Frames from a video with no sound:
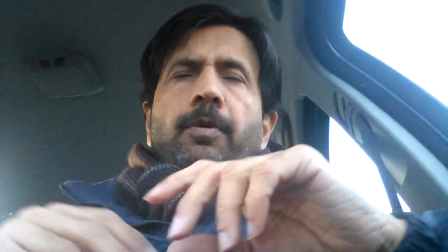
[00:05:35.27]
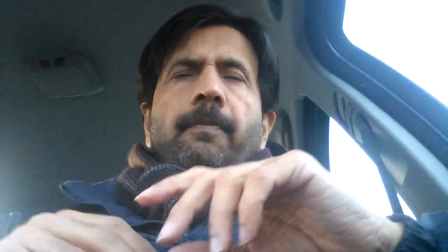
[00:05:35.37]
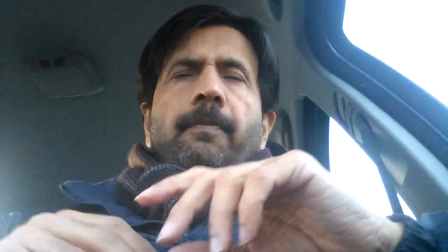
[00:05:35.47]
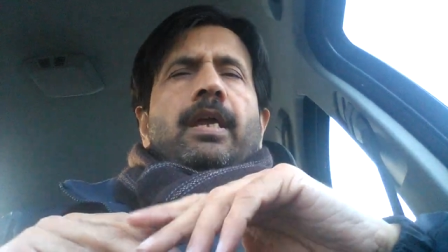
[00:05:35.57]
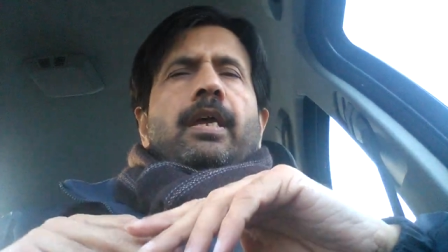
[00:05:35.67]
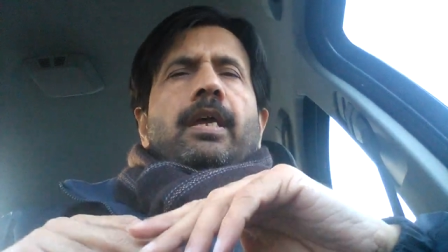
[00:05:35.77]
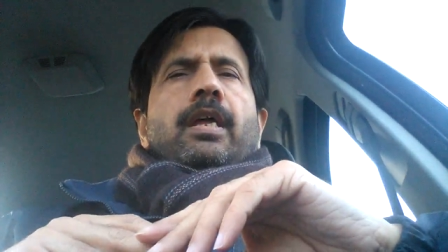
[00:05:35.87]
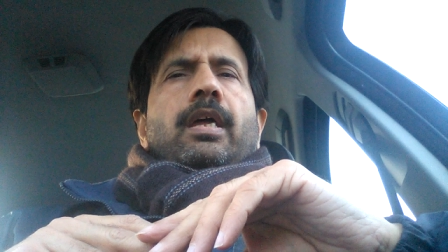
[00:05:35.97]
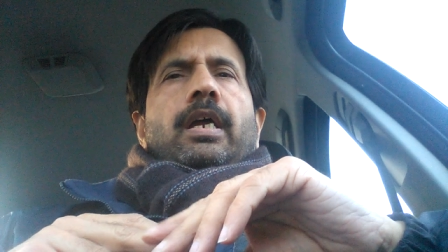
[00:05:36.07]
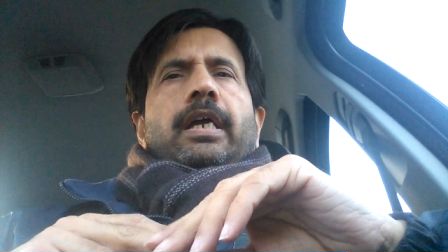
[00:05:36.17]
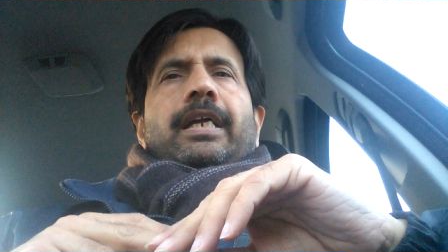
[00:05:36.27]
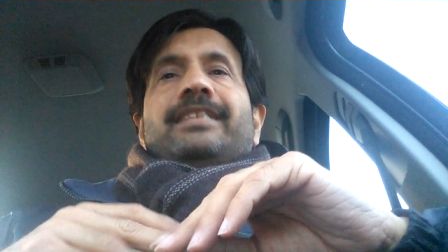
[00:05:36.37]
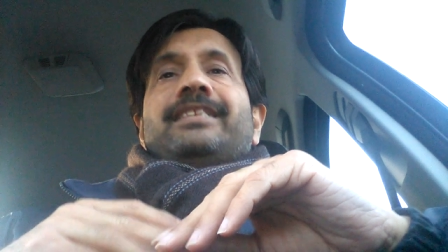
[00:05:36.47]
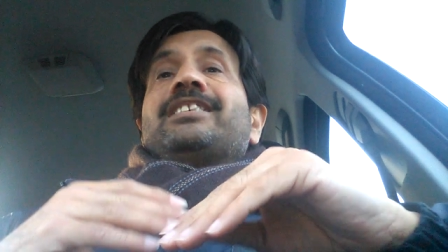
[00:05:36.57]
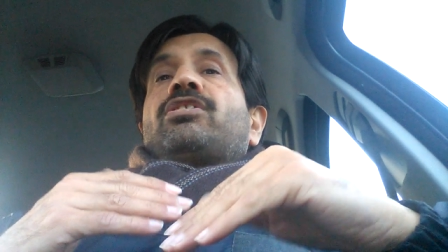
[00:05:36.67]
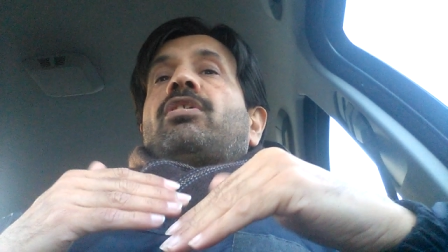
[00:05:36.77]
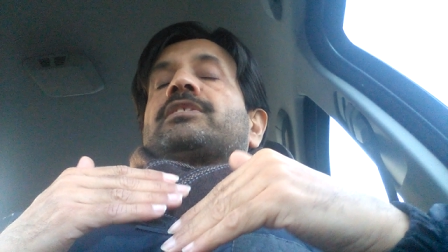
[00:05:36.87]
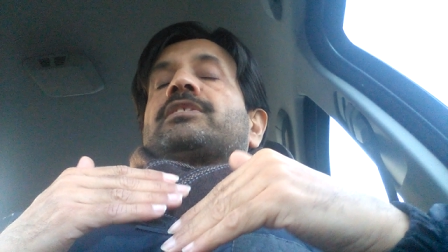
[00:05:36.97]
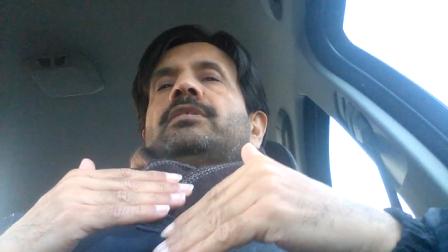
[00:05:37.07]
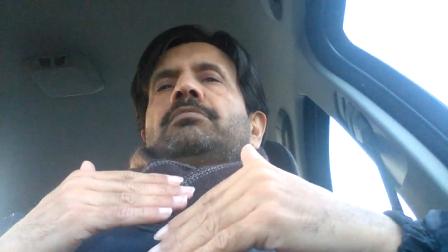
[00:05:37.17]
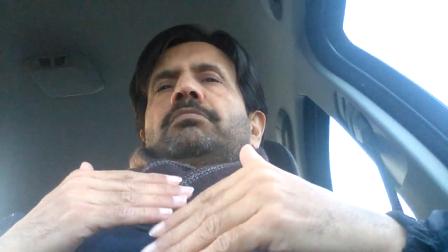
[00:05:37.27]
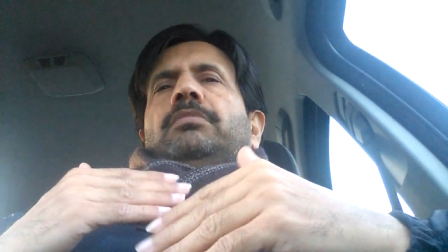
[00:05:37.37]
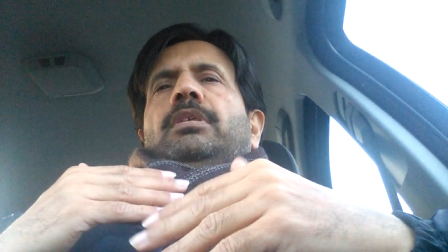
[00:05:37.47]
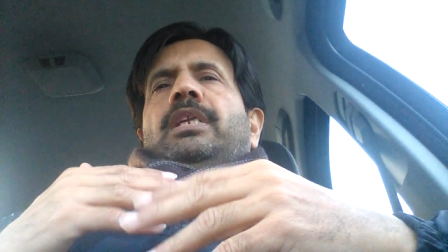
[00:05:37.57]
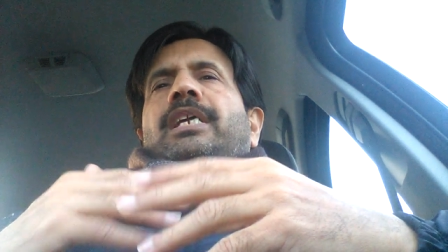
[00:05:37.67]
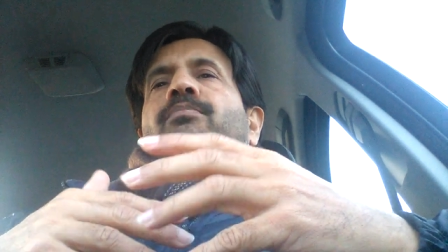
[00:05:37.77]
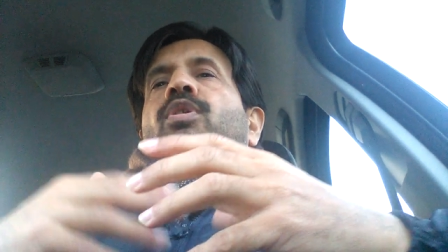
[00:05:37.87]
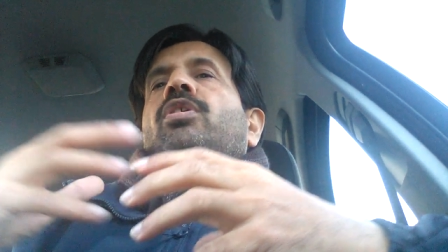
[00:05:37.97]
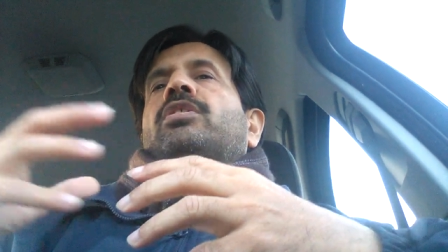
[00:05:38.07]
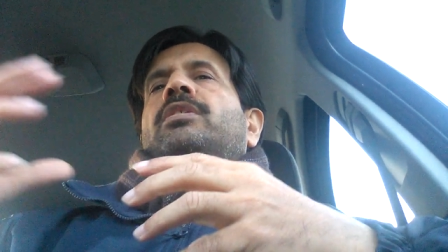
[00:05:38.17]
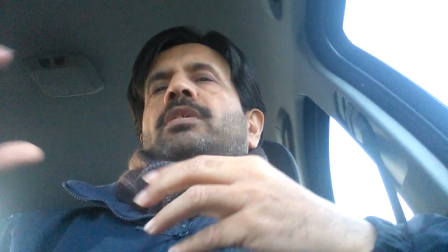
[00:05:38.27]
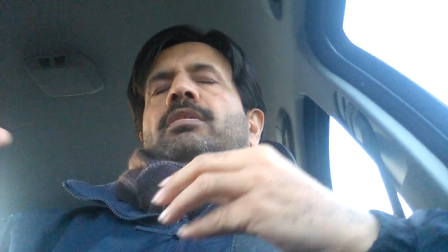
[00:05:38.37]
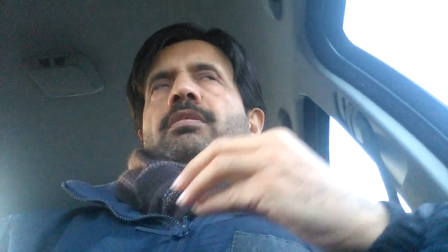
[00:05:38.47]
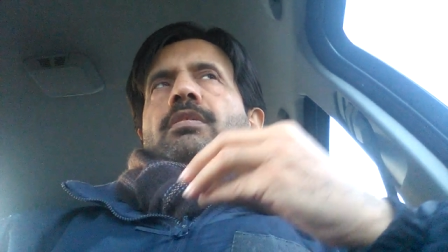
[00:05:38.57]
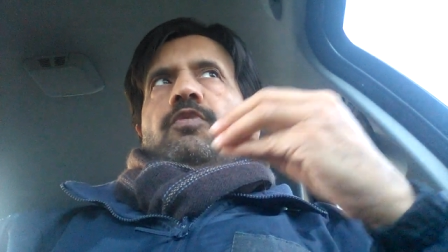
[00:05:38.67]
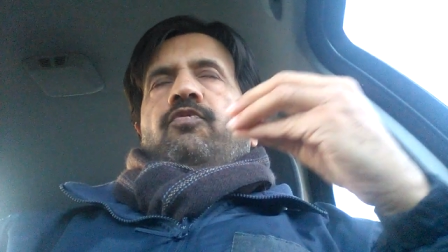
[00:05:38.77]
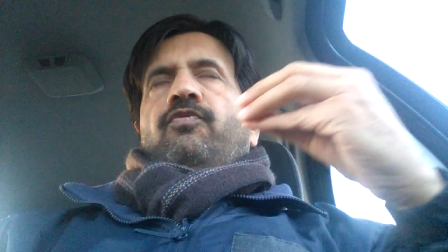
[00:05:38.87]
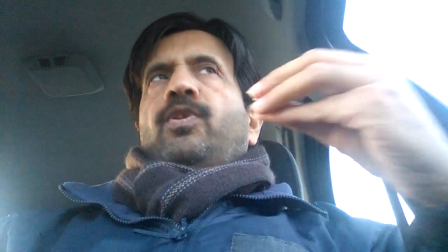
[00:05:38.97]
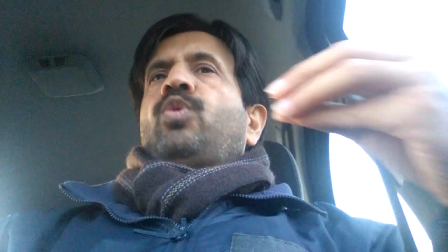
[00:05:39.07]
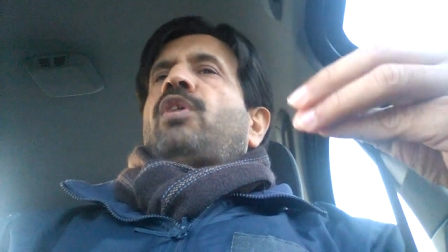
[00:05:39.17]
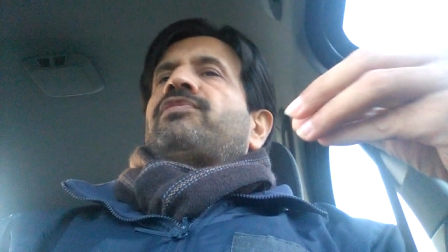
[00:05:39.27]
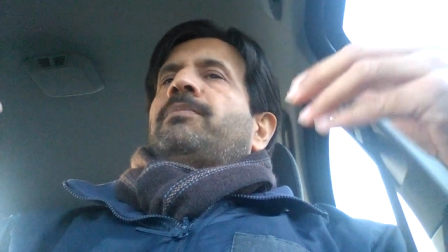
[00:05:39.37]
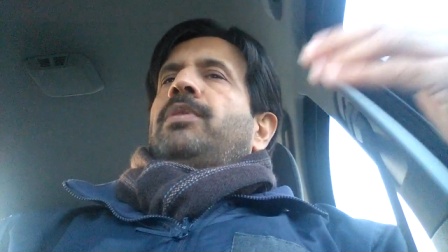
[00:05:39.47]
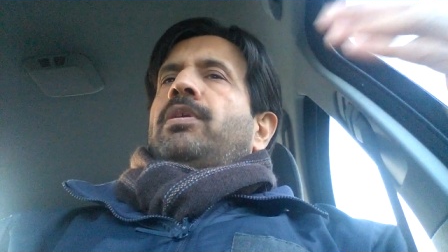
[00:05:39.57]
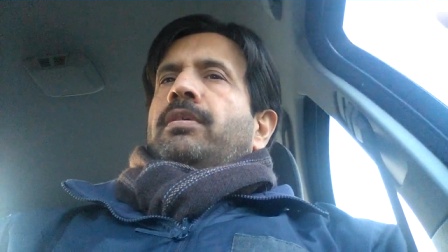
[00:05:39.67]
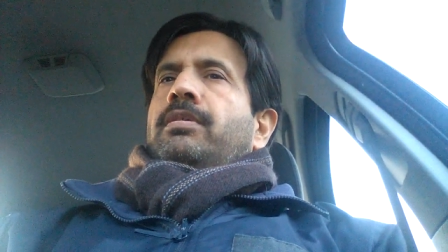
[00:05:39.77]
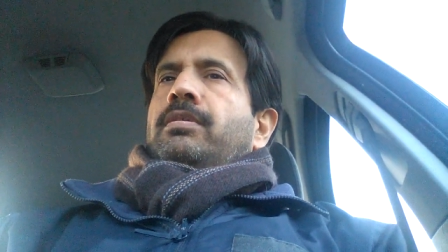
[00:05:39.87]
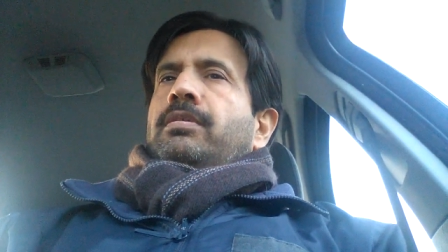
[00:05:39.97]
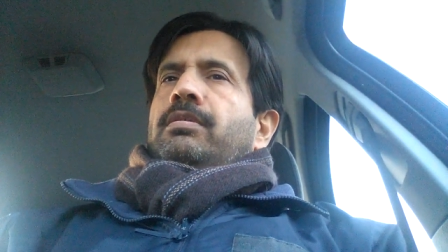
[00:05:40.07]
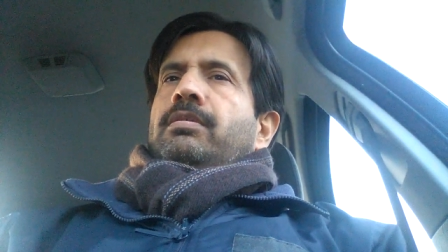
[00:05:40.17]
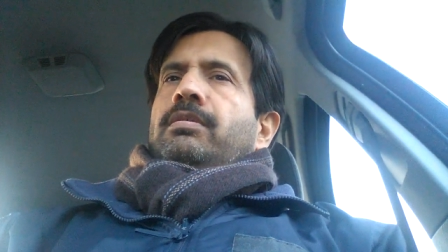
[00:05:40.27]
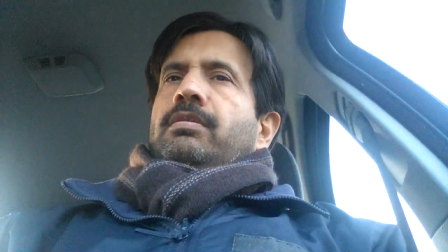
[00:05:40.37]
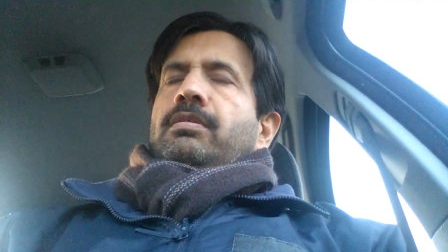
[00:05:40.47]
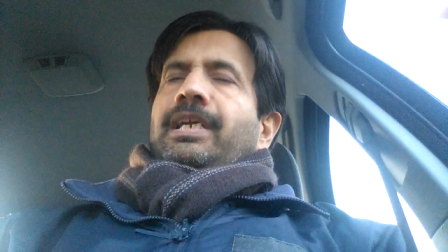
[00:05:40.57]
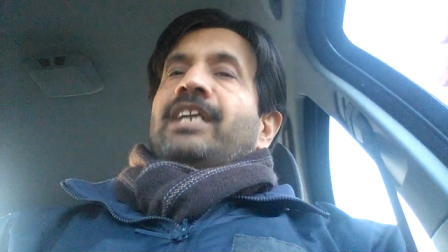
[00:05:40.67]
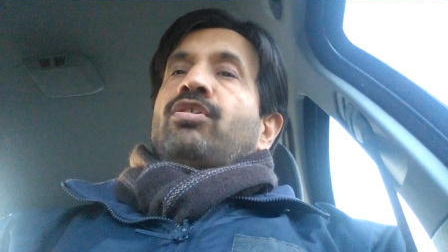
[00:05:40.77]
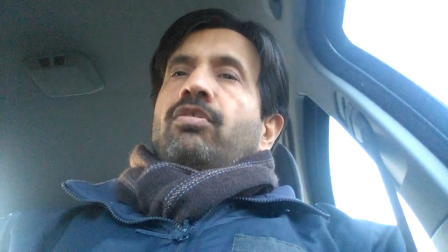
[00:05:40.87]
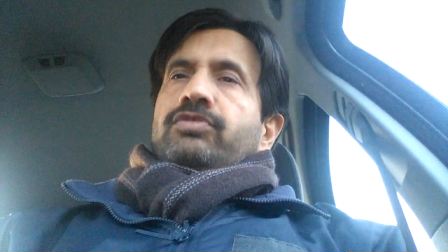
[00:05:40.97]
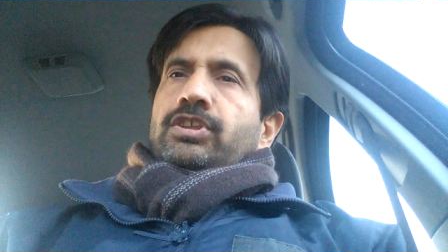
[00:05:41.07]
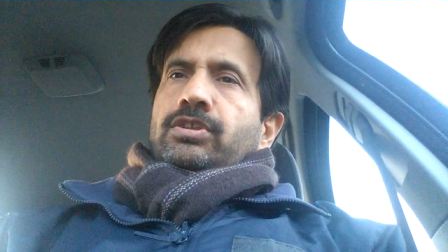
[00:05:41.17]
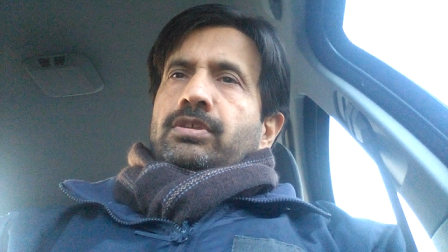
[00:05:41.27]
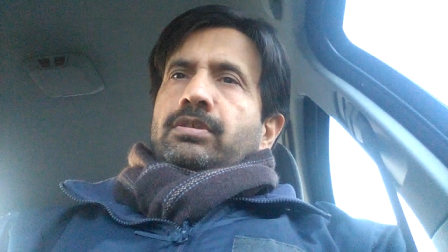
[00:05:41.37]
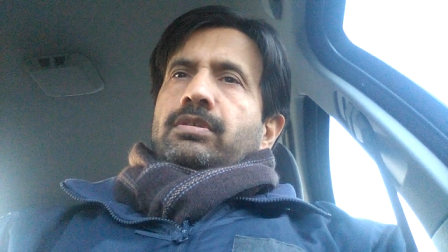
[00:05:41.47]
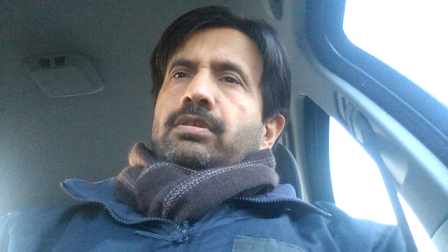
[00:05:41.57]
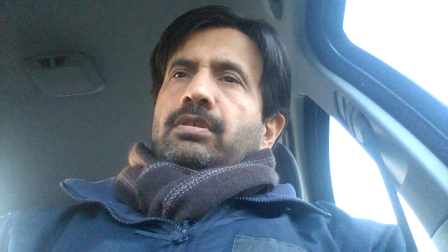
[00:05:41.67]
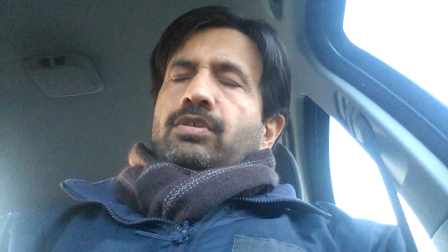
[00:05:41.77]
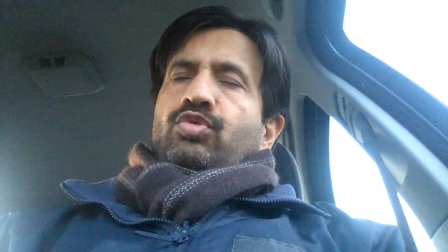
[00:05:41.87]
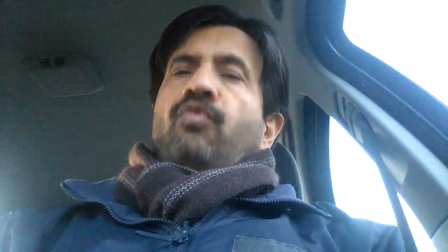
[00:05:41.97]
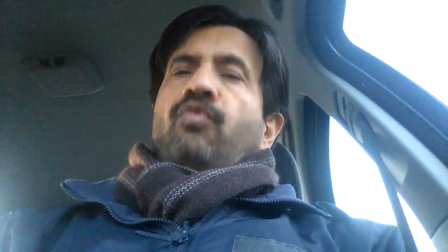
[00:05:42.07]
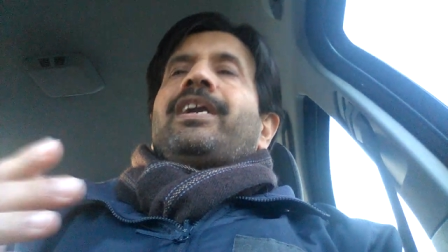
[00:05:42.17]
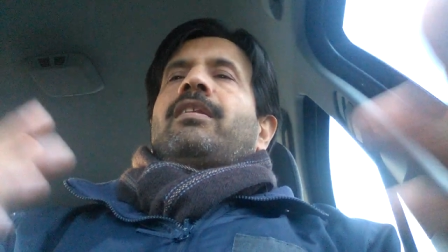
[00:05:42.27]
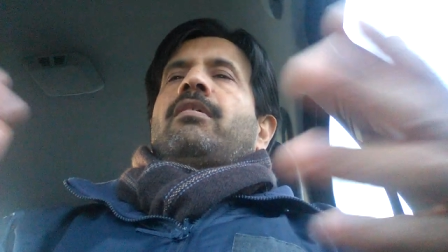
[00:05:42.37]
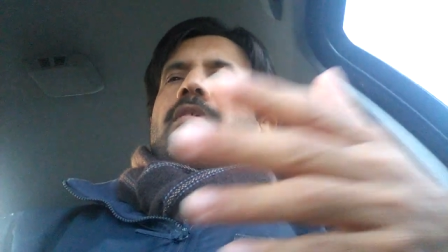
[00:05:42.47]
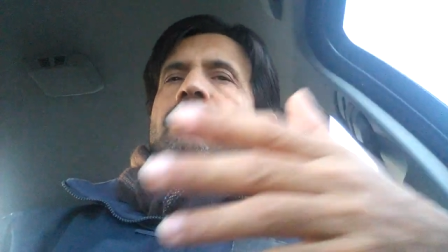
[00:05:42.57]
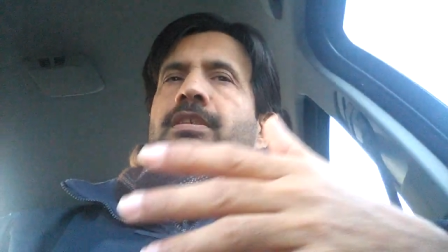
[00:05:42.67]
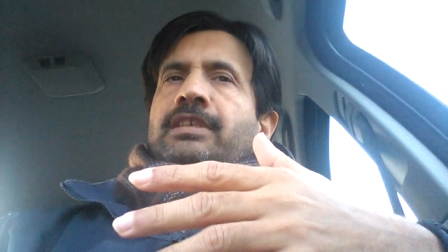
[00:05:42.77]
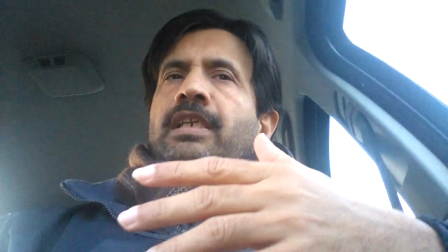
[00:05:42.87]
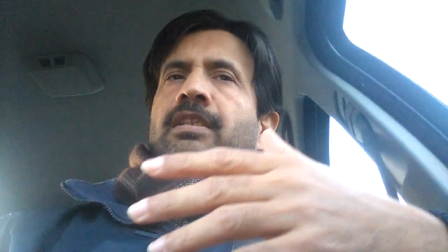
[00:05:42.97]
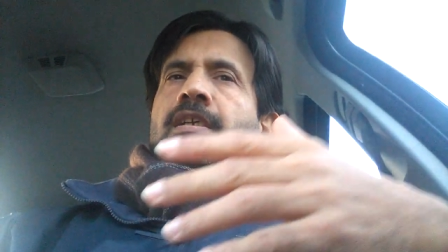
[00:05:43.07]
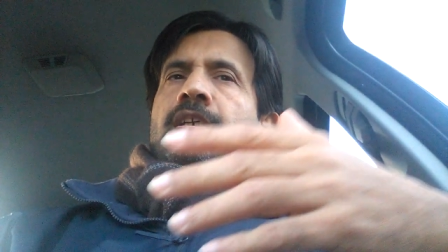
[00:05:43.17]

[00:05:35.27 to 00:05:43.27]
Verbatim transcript: know and these clots like block the flow of the blood and the oxygen to the vital organs and the